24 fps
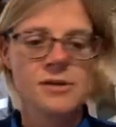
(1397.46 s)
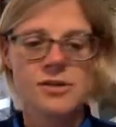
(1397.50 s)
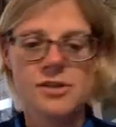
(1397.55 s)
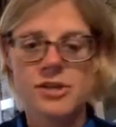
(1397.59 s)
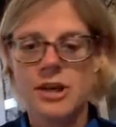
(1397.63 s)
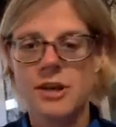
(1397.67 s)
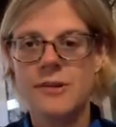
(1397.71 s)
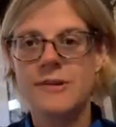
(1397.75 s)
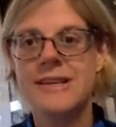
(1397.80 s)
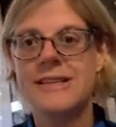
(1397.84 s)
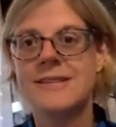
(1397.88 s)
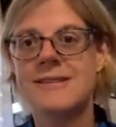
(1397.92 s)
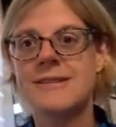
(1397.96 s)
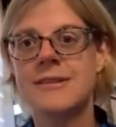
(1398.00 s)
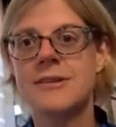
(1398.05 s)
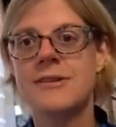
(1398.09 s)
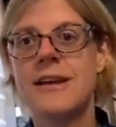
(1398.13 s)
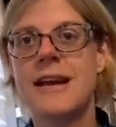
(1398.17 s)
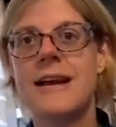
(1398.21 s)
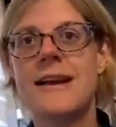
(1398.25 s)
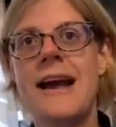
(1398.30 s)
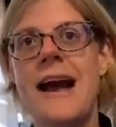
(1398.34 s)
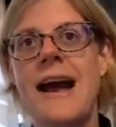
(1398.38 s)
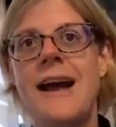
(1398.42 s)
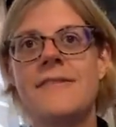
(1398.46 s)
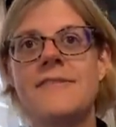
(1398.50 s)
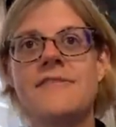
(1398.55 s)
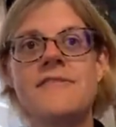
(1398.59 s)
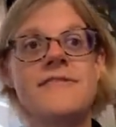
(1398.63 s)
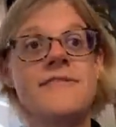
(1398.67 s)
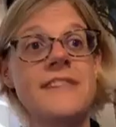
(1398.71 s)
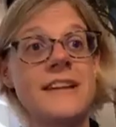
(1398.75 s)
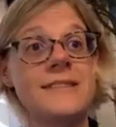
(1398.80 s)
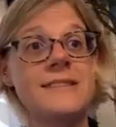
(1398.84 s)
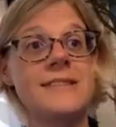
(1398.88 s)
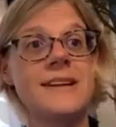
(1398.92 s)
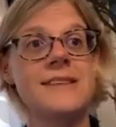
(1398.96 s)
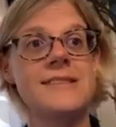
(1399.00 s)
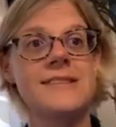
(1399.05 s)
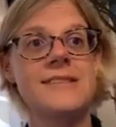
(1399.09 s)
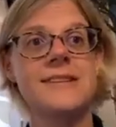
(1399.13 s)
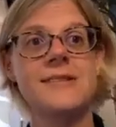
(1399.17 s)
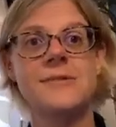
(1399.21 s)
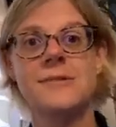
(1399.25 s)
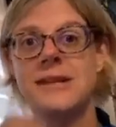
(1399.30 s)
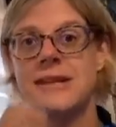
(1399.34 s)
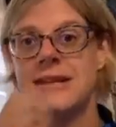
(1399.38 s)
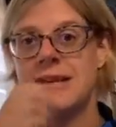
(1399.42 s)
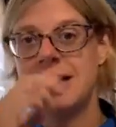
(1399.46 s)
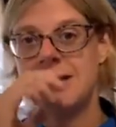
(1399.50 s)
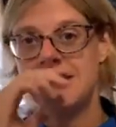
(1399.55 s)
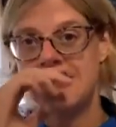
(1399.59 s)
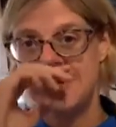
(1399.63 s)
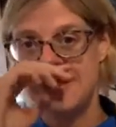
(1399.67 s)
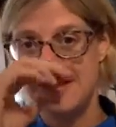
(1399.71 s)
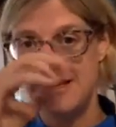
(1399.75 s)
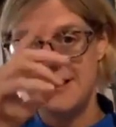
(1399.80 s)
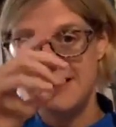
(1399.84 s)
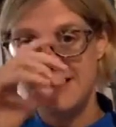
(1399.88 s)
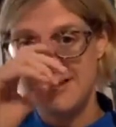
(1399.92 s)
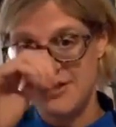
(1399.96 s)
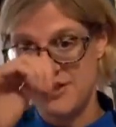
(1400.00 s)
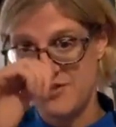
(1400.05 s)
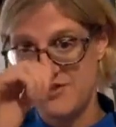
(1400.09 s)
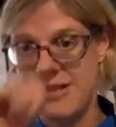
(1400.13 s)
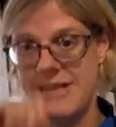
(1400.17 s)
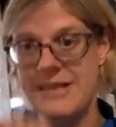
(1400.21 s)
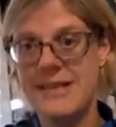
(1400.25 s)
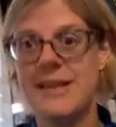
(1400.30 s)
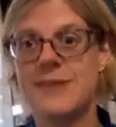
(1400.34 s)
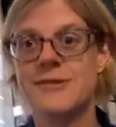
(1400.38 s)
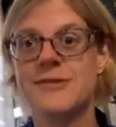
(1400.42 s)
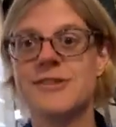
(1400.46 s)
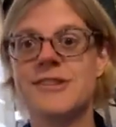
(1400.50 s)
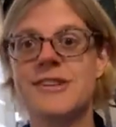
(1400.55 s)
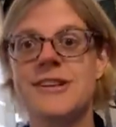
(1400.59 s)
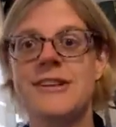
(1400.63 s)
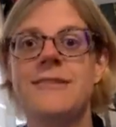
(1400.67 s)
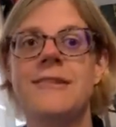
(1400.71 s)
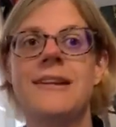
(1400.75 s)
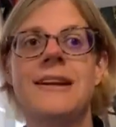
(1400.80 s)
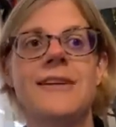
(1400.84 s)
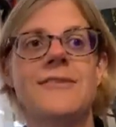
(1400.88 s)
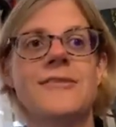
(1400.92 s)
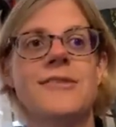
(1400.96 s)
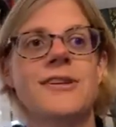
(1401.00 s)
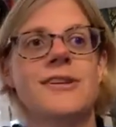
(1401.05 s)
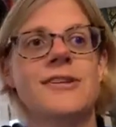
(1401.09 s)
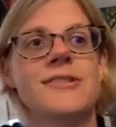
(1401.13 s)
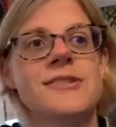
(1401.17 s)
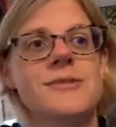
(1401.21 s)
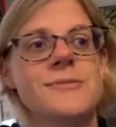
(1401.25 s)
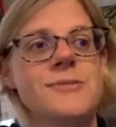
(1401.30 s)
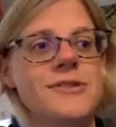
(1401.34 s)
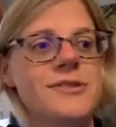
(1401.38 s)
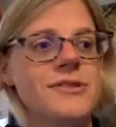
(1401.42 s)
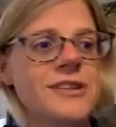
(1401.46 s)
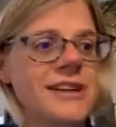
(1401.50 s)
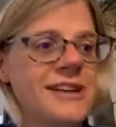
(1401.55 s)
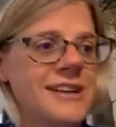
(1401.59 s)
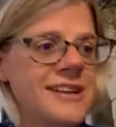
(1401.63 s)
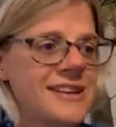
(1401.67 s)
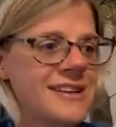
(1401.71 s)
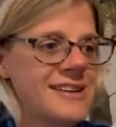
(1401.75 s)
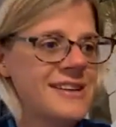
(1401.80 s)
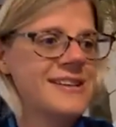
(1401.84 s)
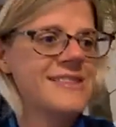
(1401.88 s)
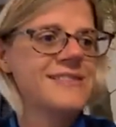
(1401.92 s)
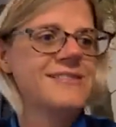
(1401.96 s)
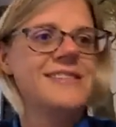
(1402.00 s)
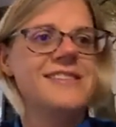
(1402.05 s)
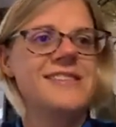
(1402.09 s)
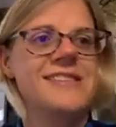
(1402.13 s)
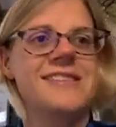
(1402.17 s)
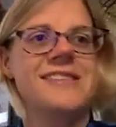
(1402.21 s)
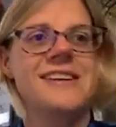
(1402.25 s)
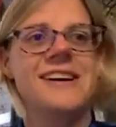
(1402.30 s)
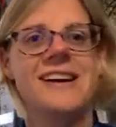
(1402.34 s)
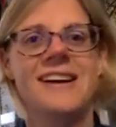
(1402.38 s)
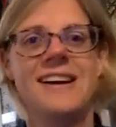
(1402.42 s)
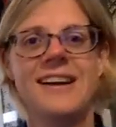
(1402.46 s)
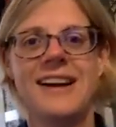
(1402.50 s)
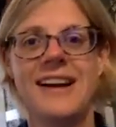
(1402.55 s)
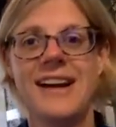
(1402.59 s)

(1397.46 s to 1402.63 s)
So until then, have a fantastic weekend, Nazreen. I'll see you at 11 o'clock tomorrow with